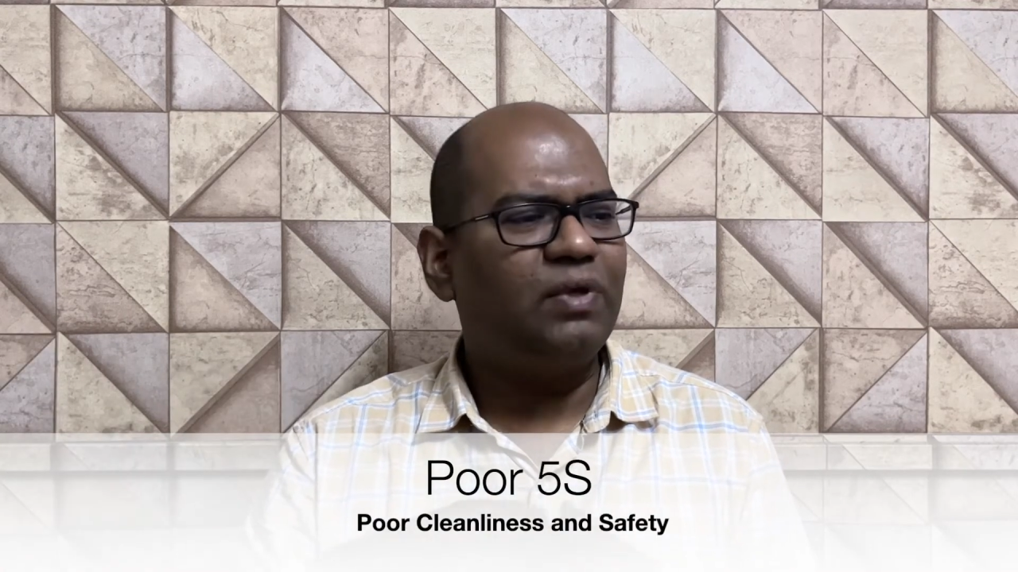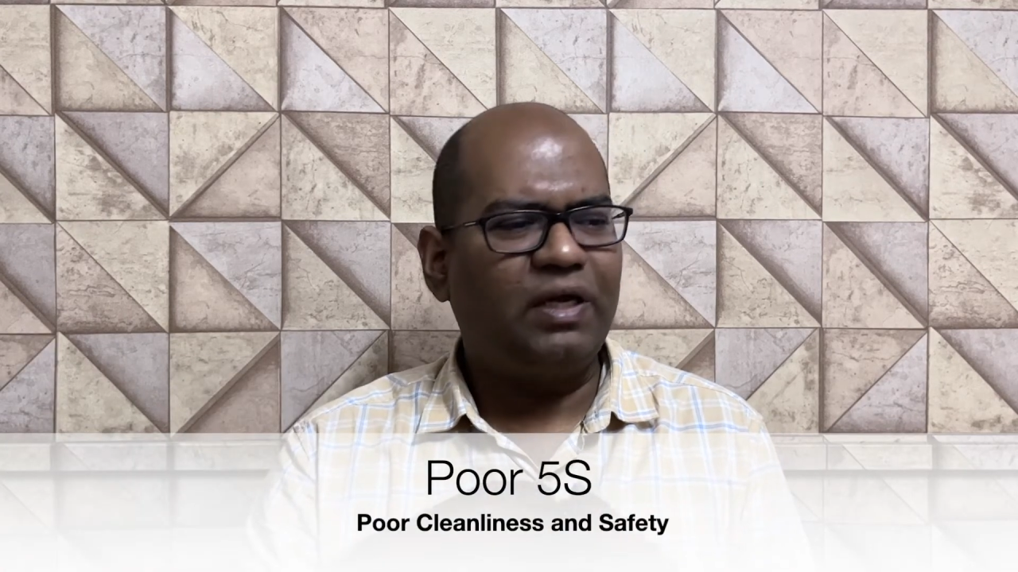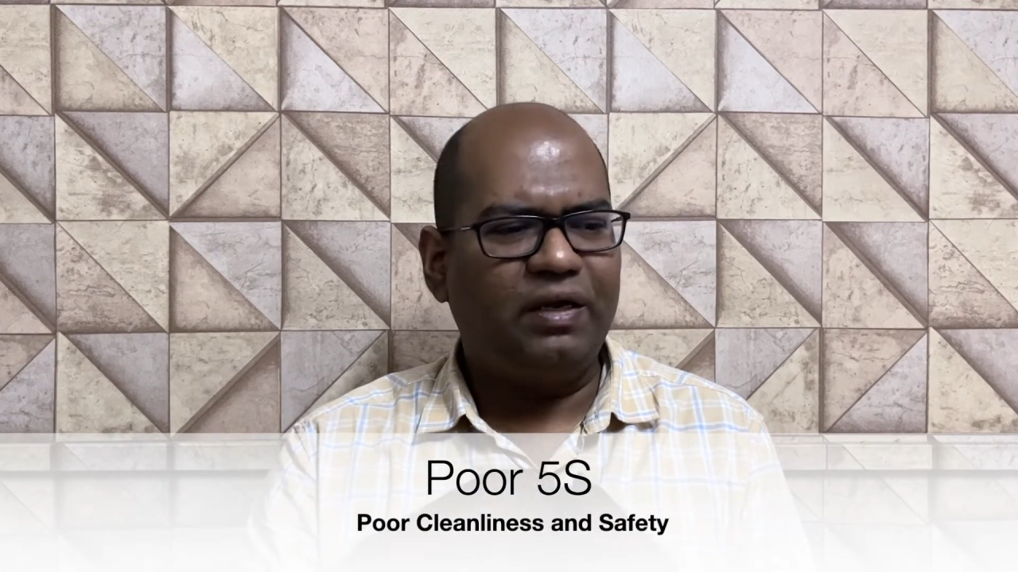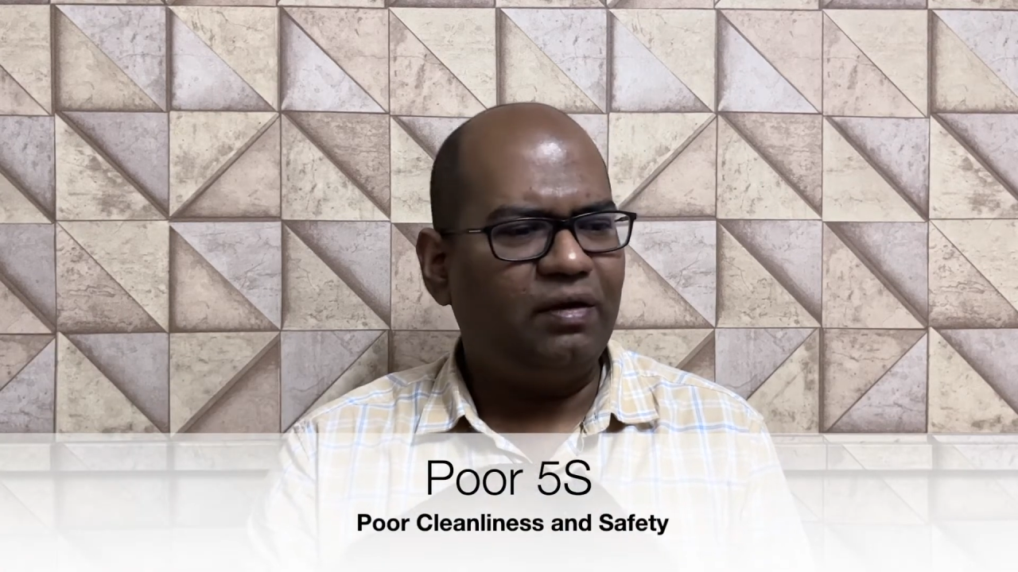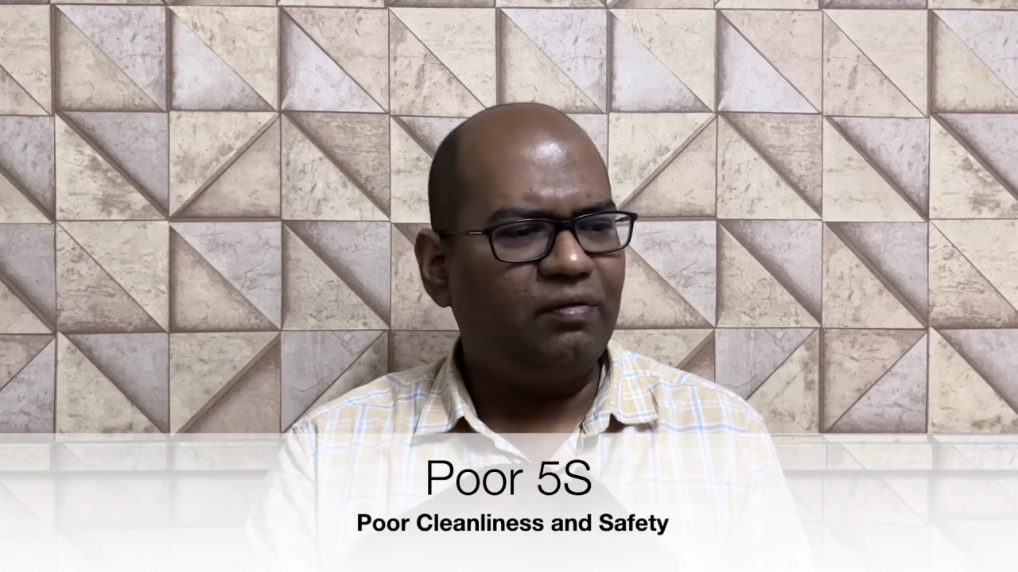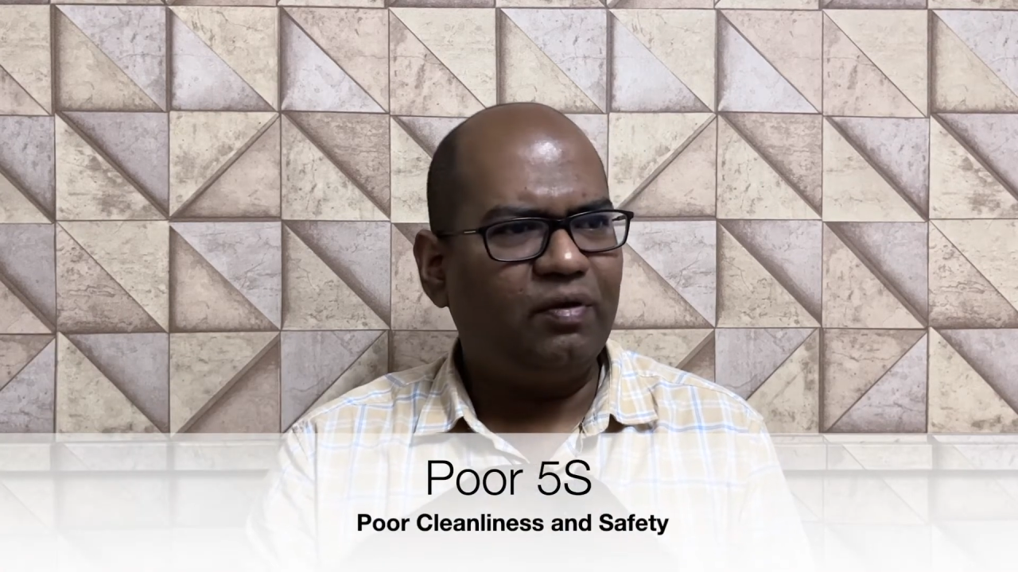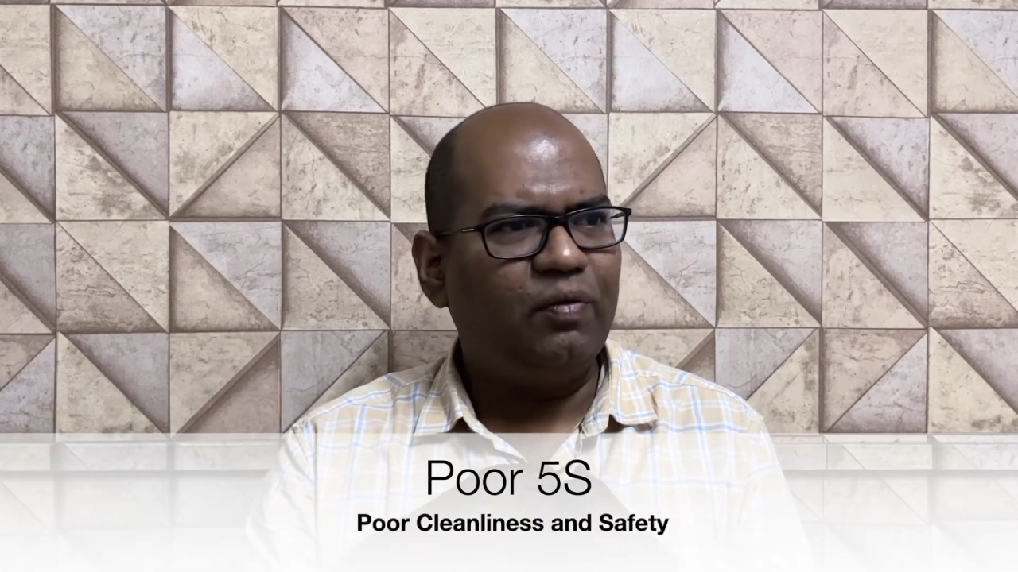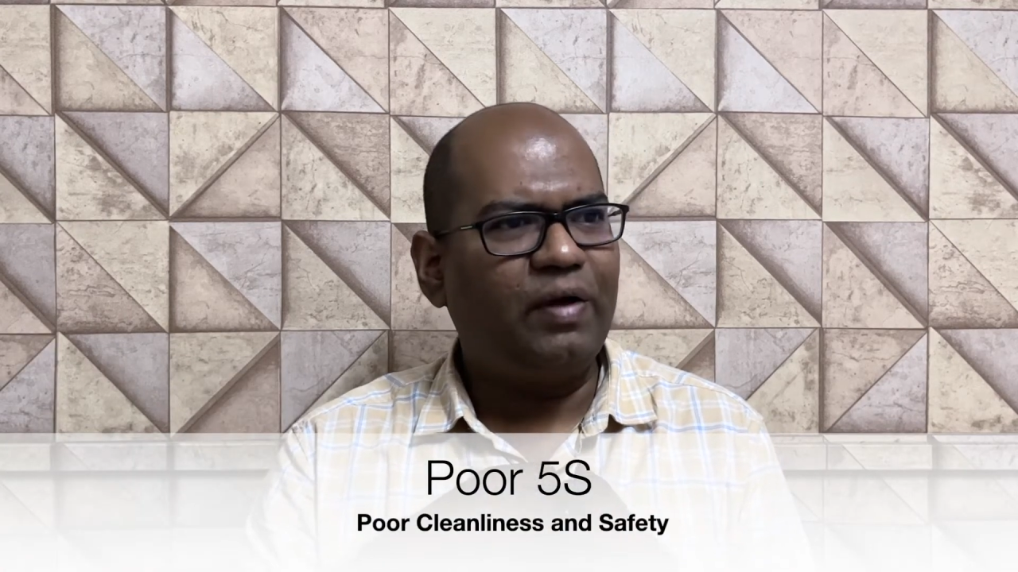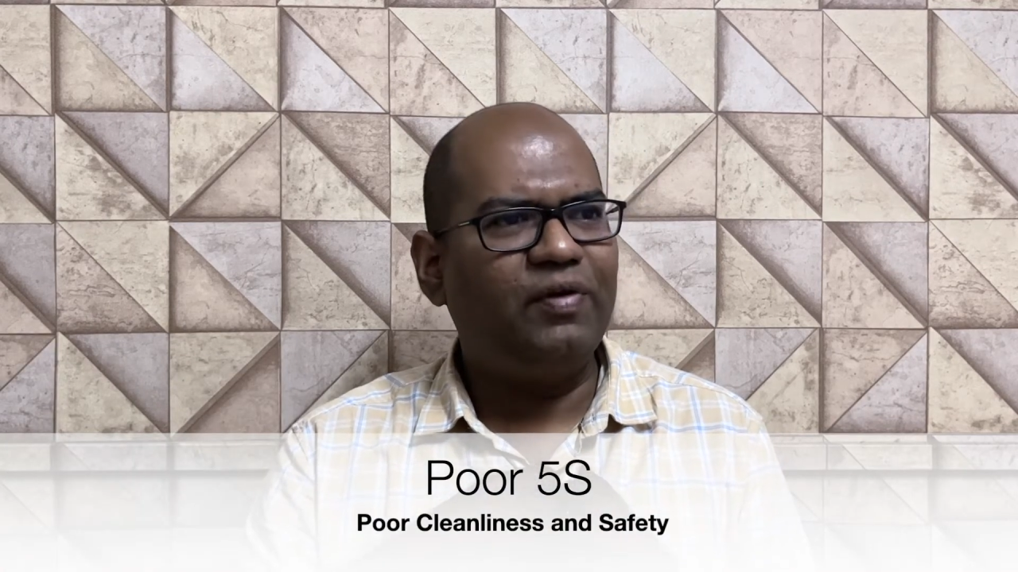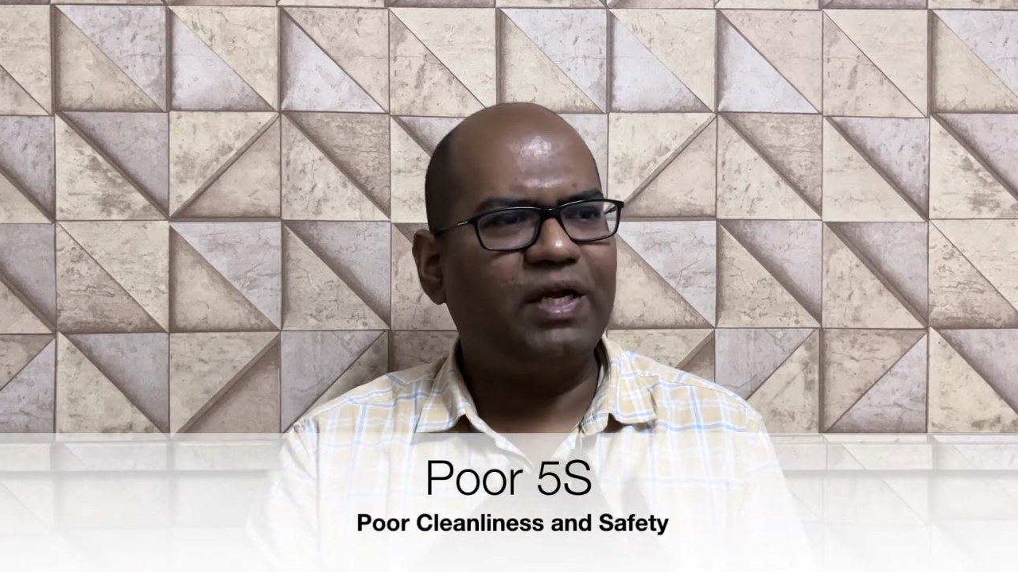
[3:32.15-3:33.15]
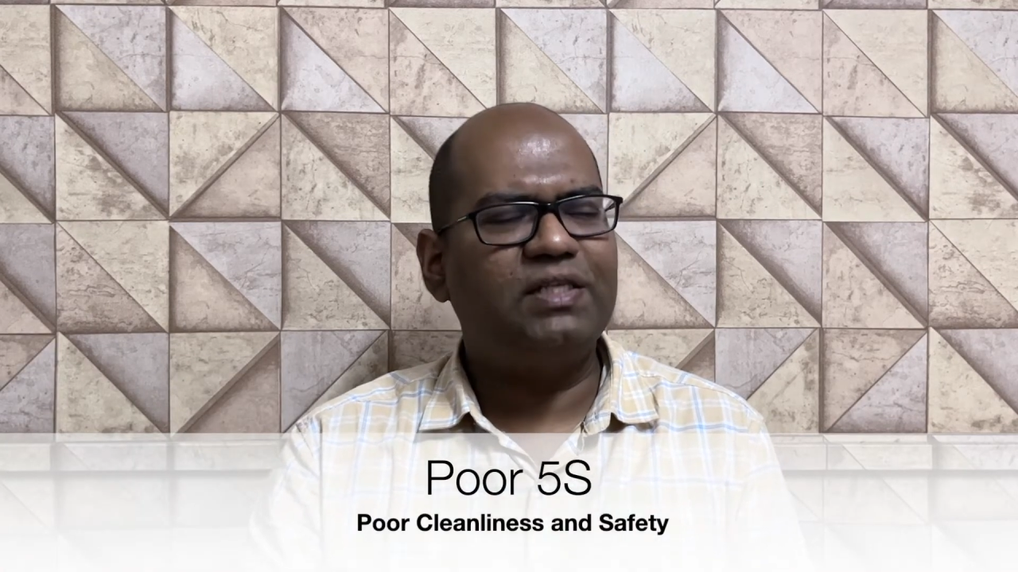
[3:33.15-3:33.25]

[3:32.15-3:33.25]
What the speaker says: and we can